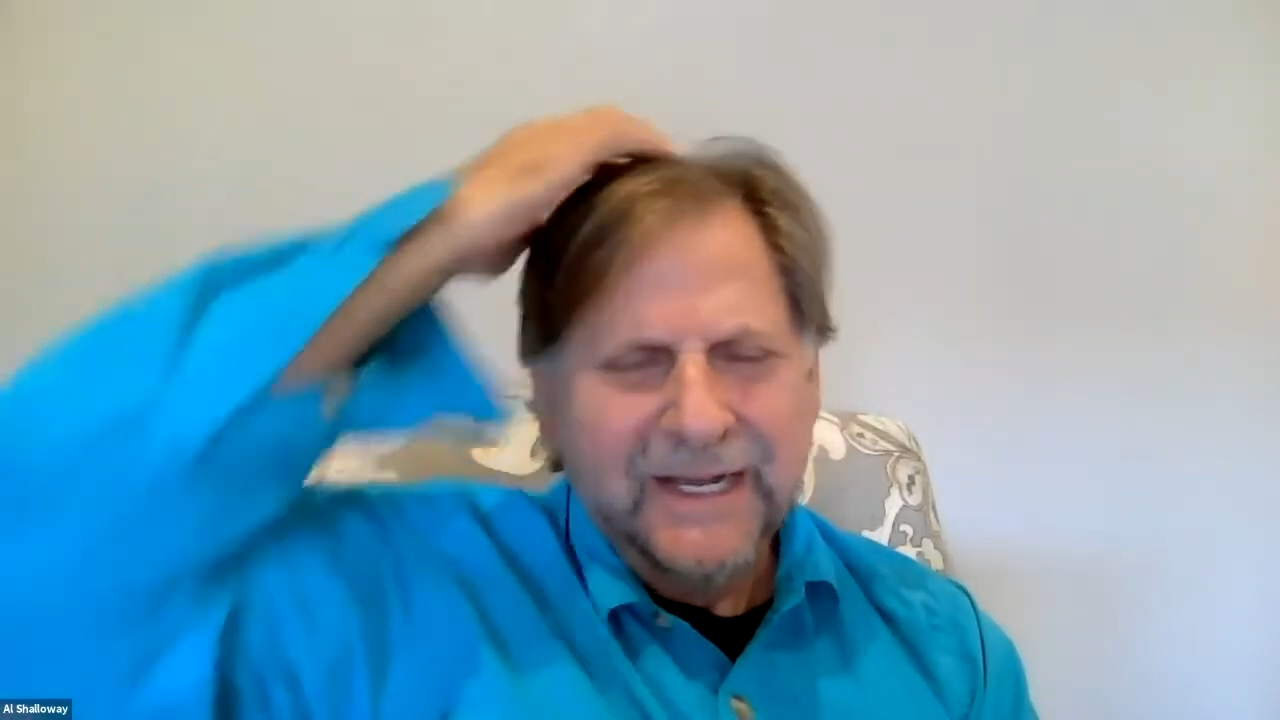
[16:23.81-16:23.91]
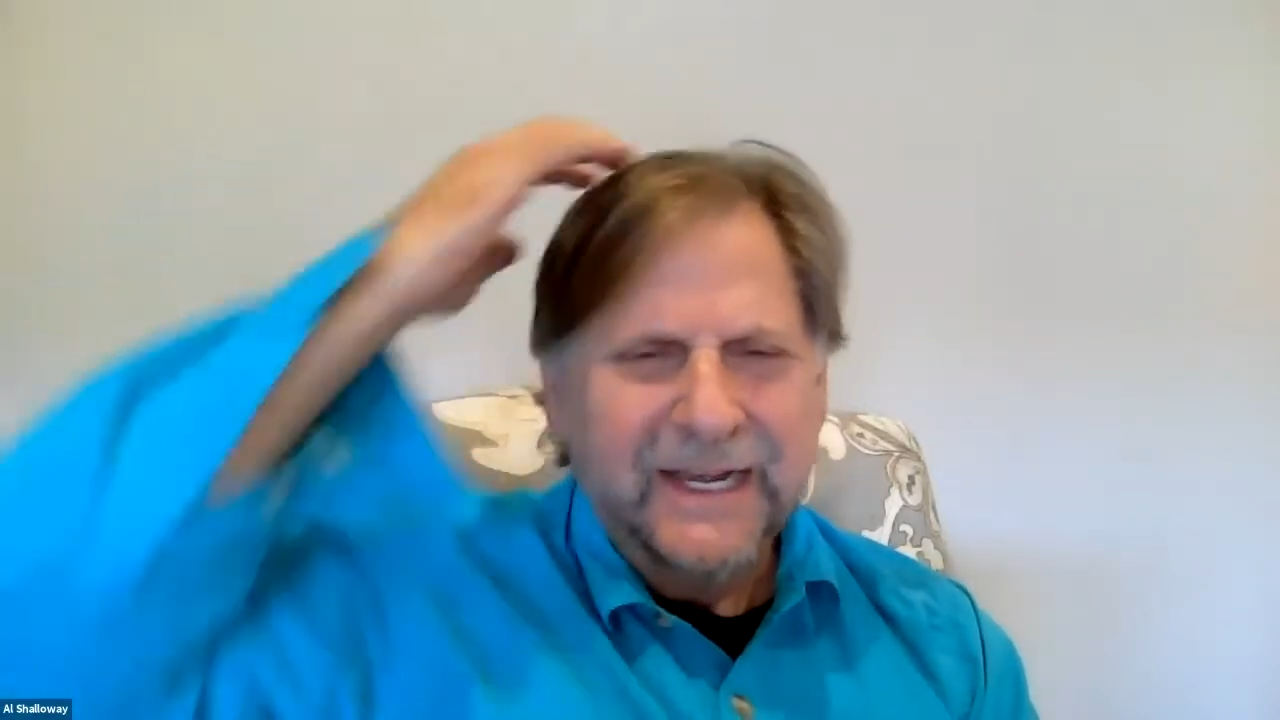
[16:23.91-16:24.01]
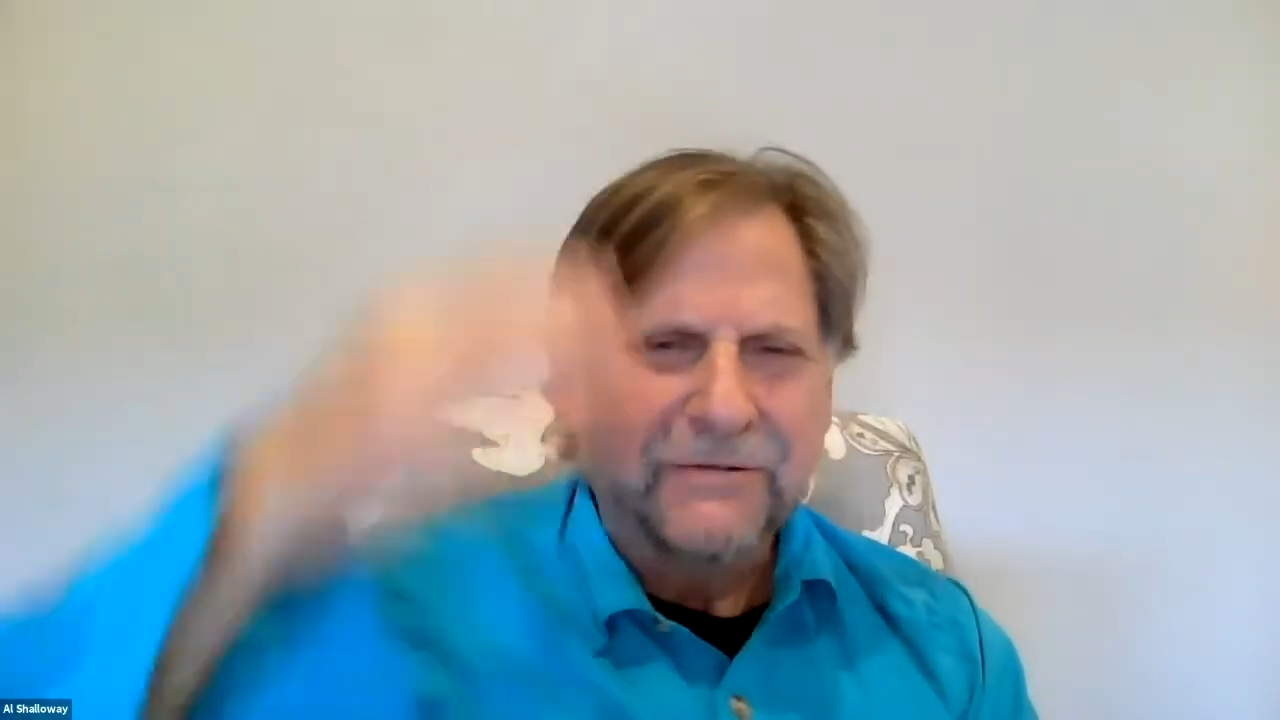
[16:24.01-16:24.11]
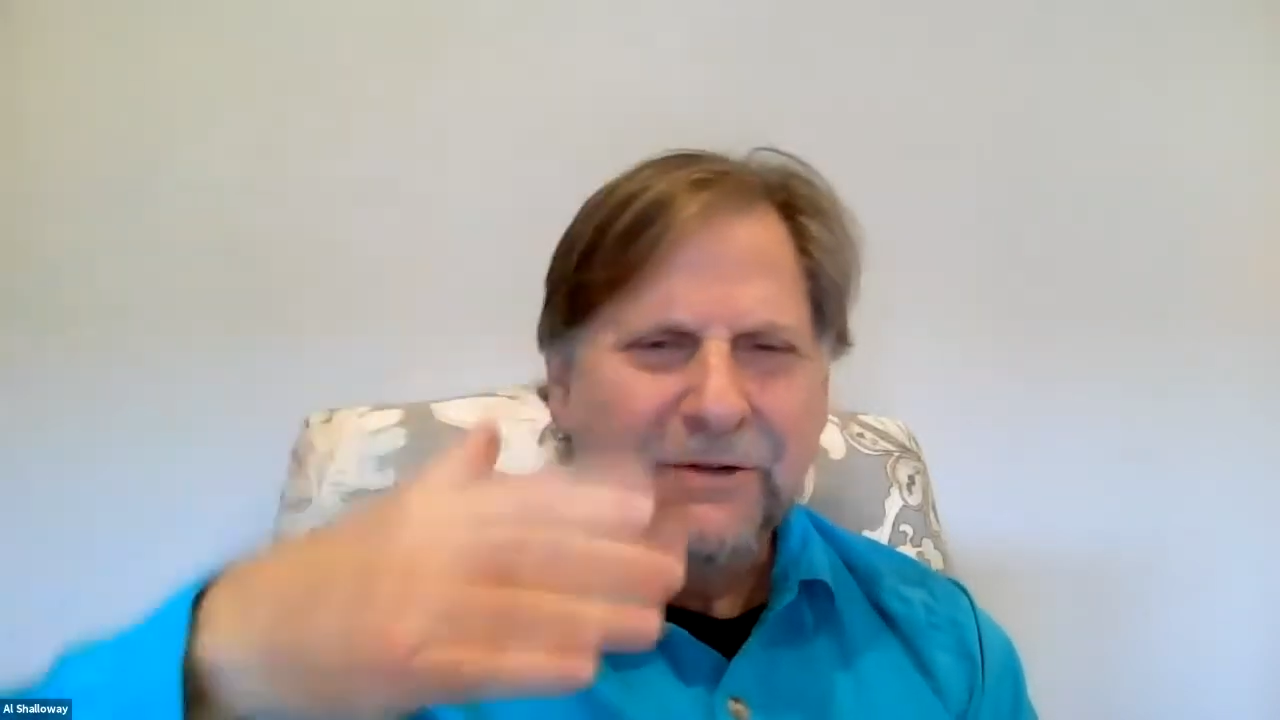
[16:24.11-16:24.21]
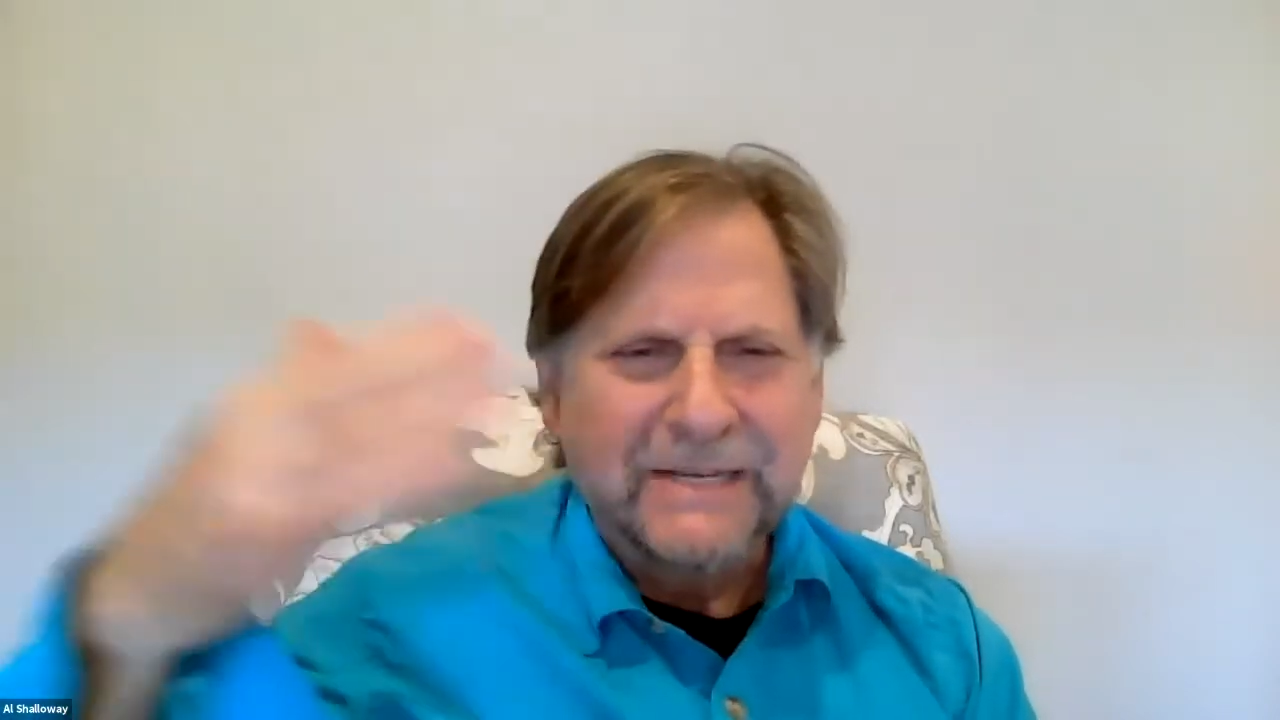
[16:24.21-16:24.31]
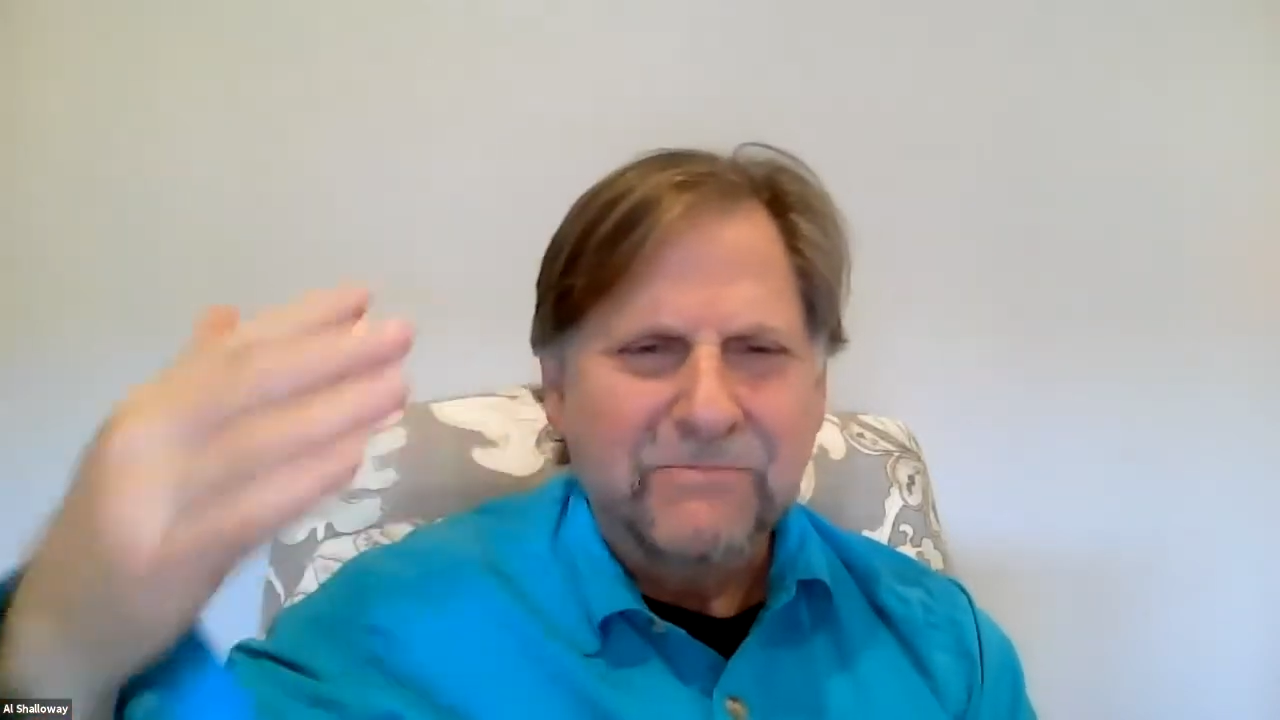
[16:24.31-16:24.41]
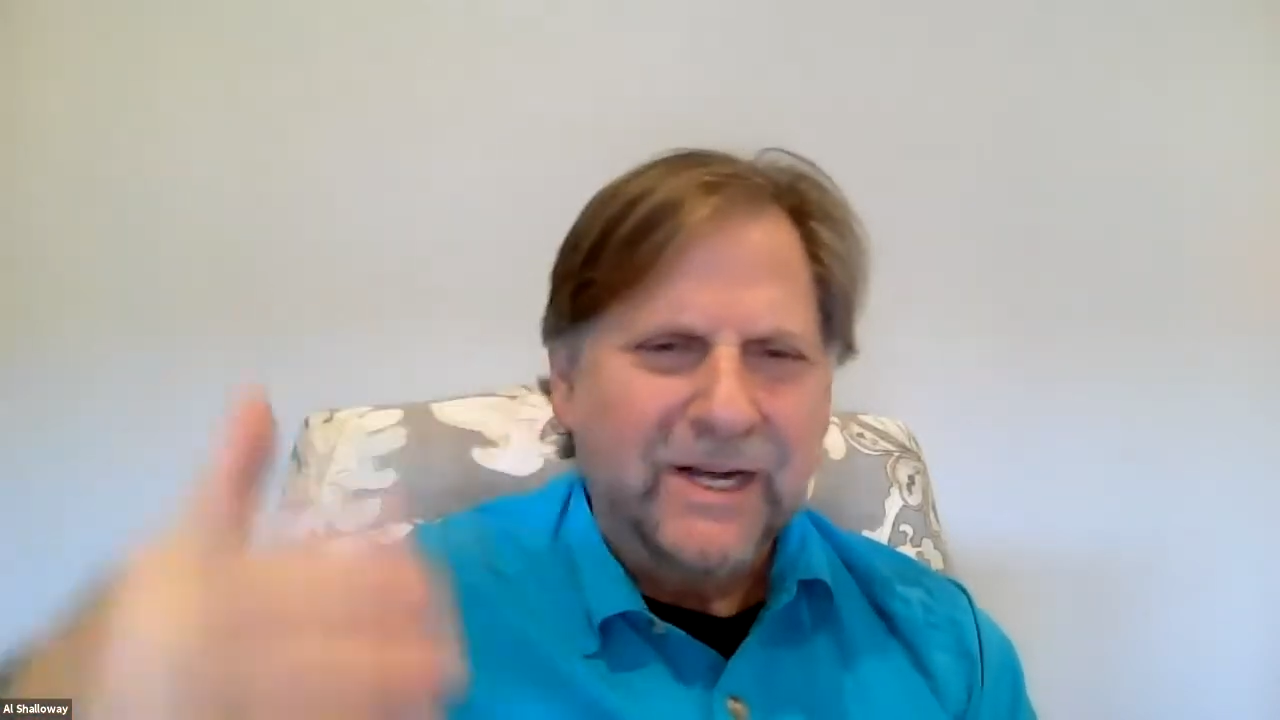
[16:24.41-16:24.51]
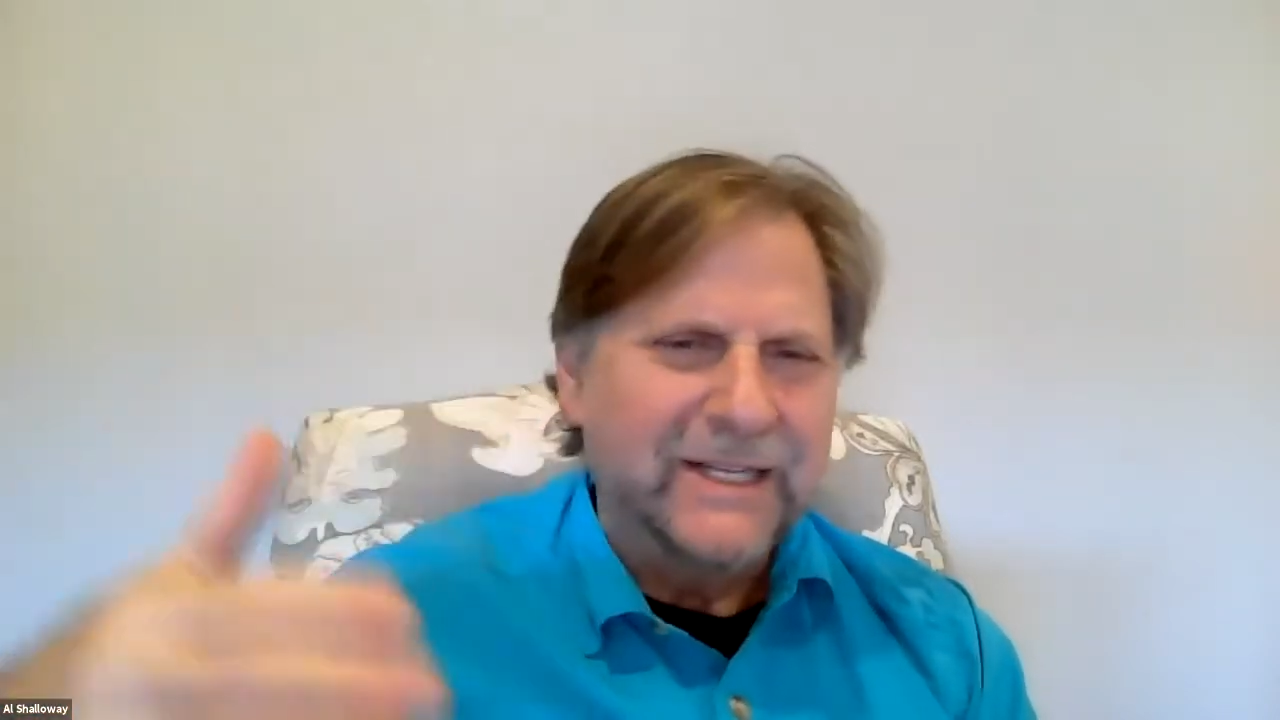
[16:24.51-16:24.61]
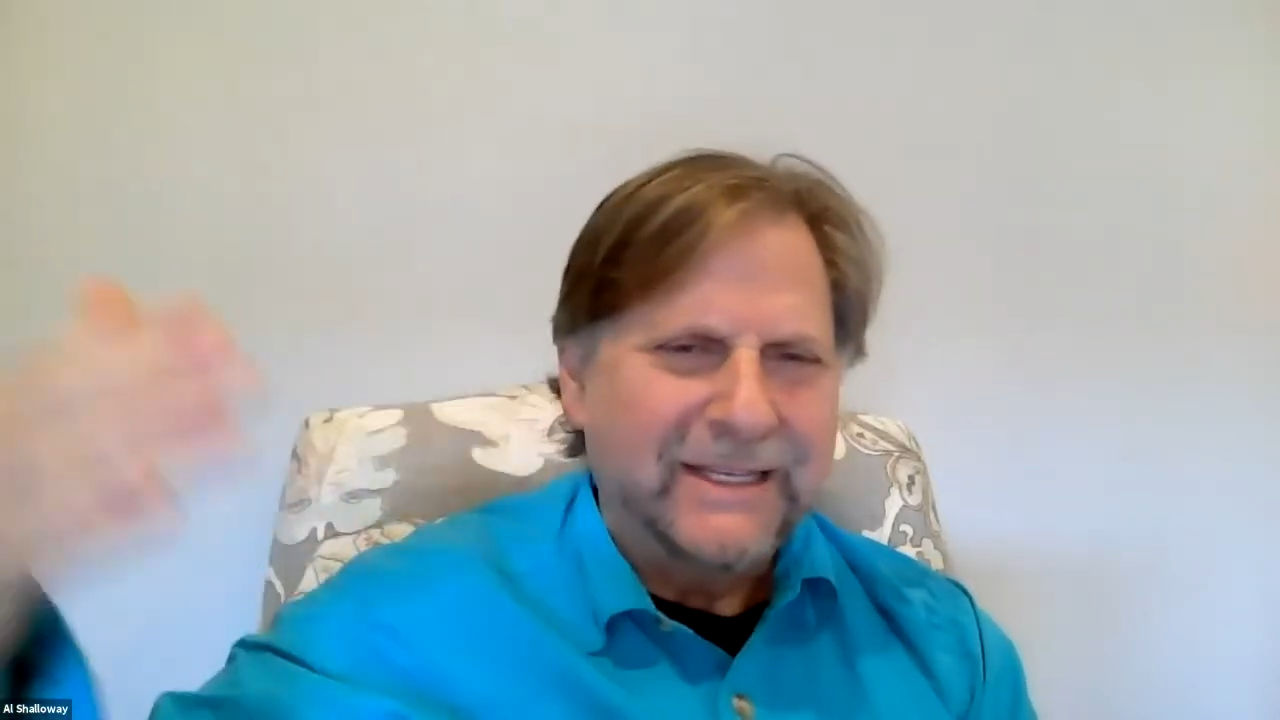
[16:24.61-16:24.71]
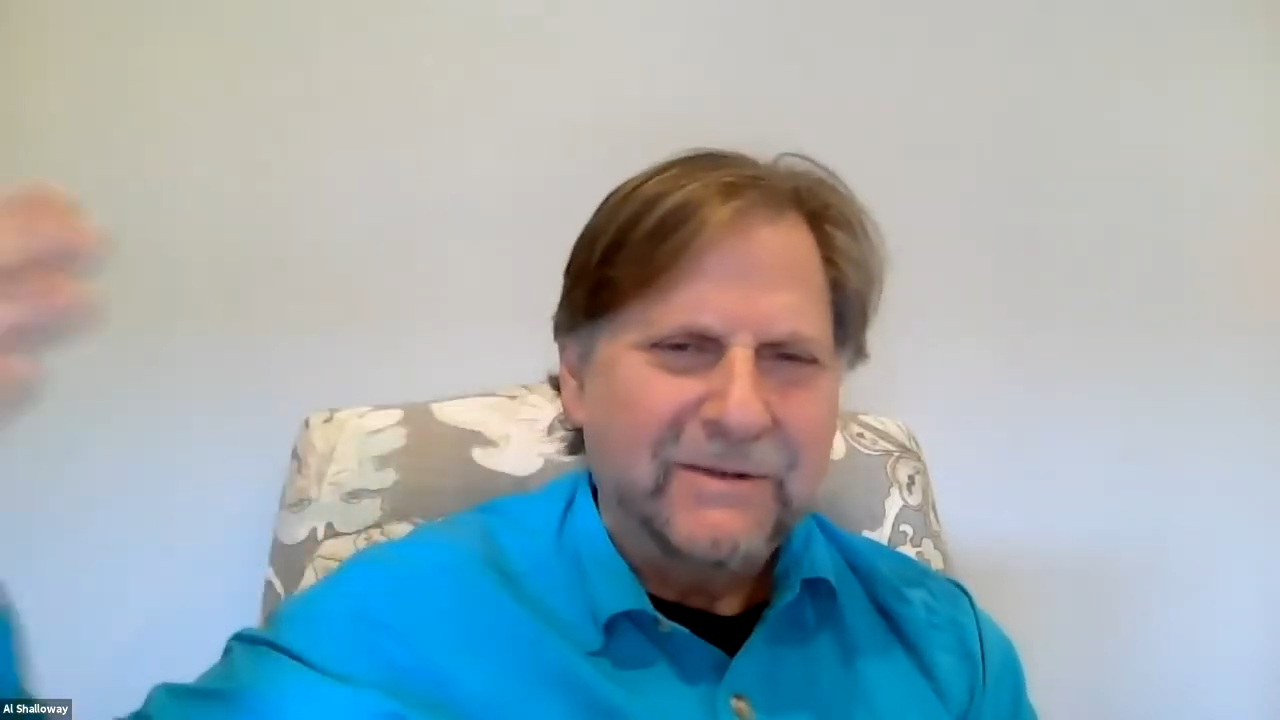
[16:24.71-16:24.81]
Every month